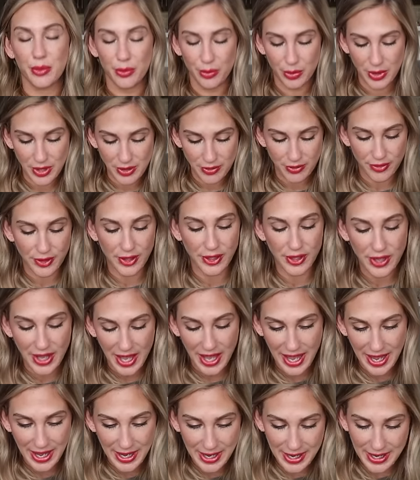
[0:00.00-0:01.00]
Refill.
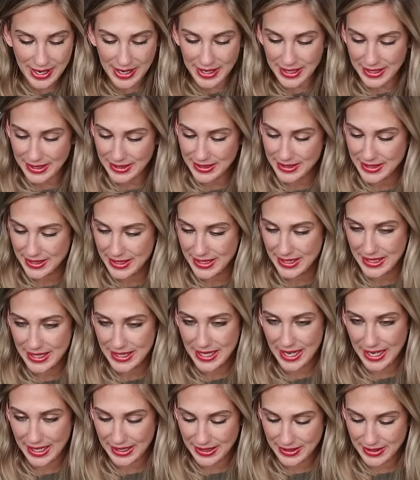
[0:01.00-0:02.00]
I see,
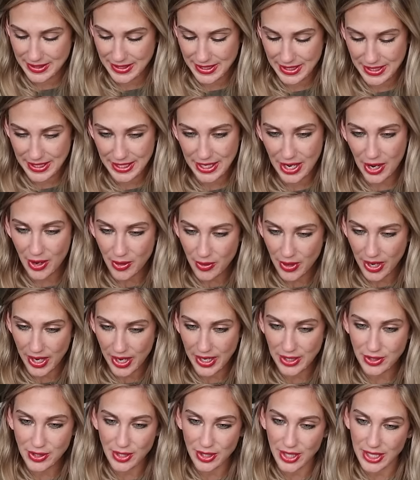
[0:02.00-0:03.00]
I see.
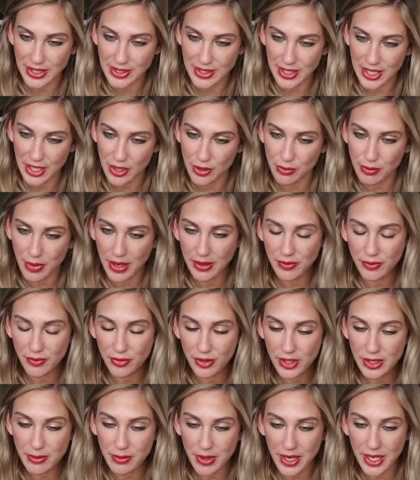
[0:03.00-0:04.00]
Okay, so that's cute.
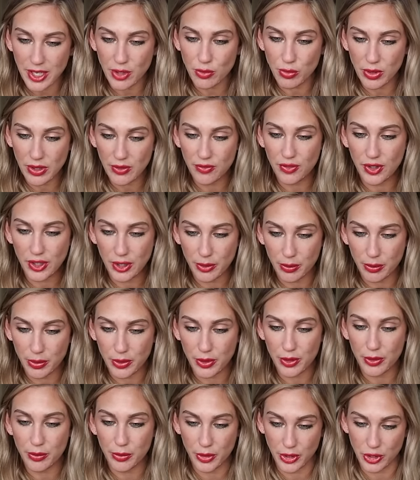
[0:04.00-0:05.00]
Mindfully made
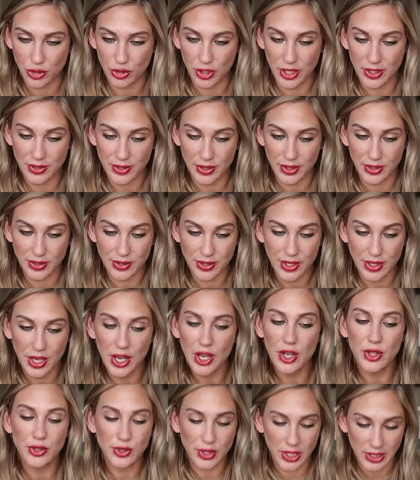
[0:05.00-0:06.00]
refillable moisturizers.
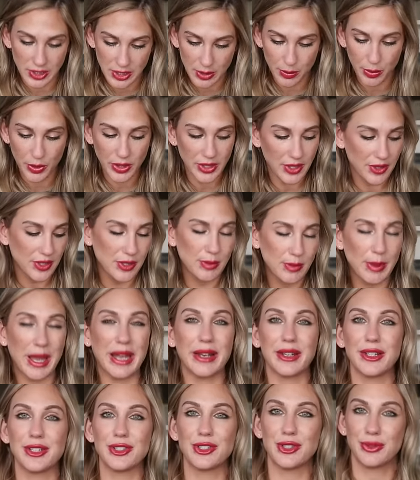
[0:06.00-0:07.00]
So that's the point of this
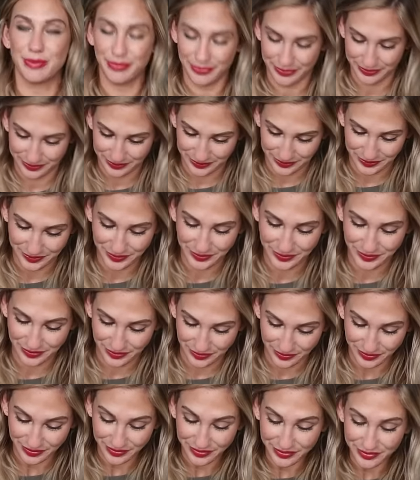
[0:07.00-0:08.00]
package.
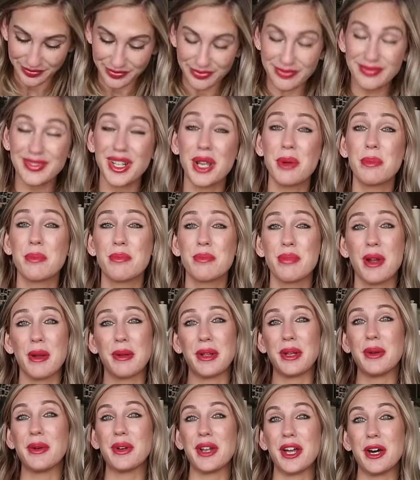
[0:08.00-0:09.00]

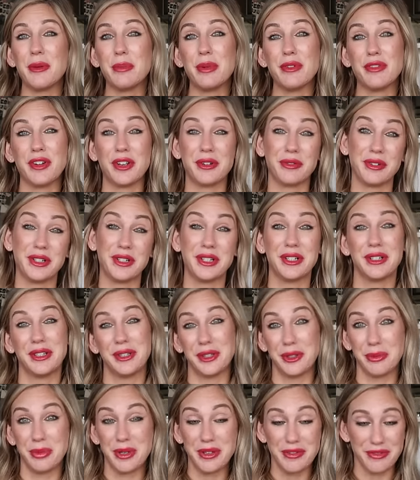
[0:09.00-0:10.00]
Probably would help if I read a
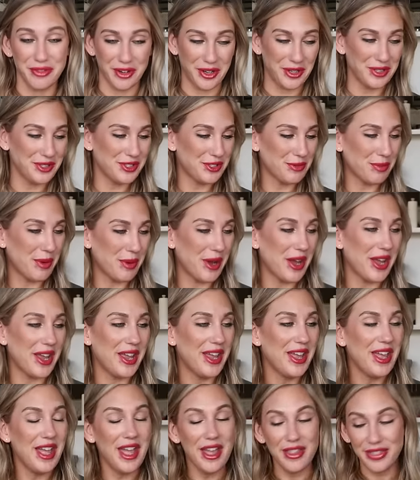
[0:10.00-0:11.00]
little bit first. But
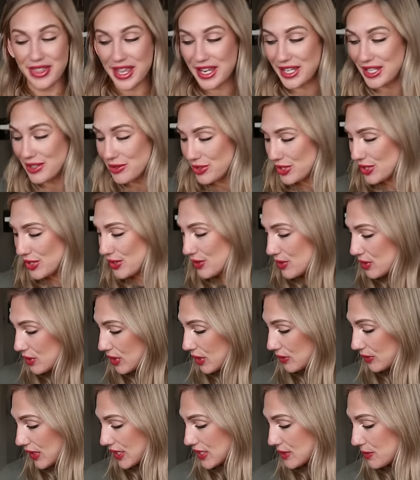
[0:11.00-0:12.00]
thank you to
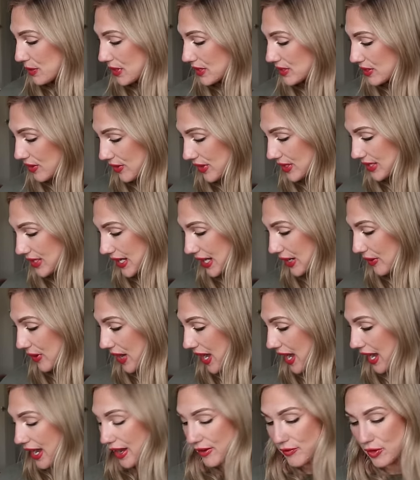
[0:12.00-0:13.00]
Glow Recipe. So they now
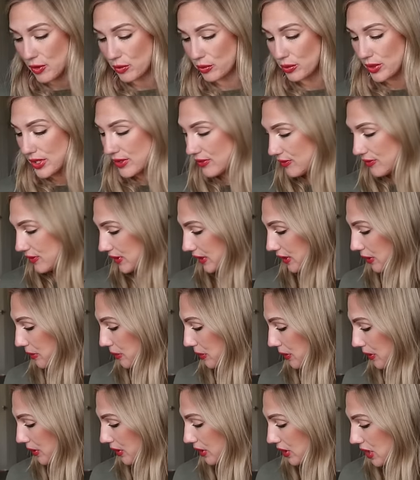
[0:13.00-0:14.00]
have
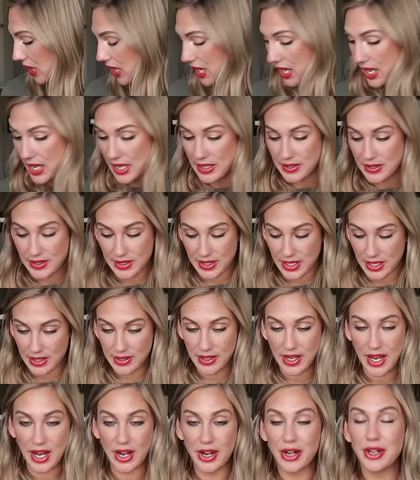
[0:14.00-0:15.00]
refillable
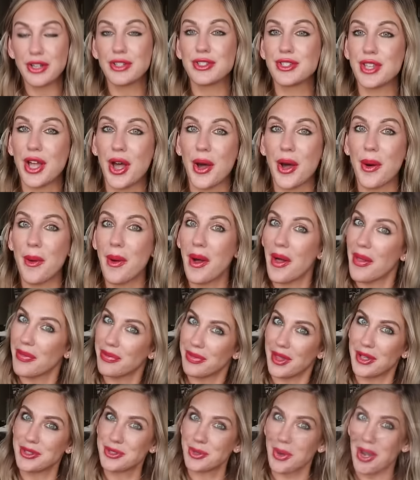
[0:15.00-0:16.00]
skincare. So
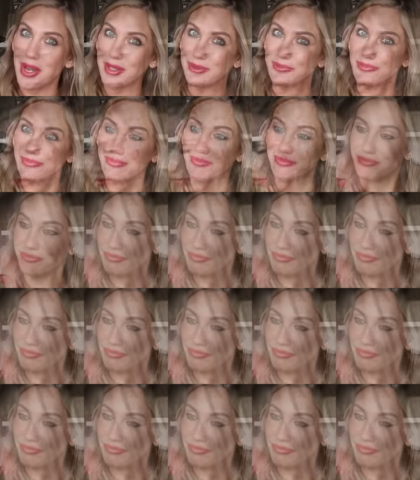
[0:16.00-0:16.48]
that's great. All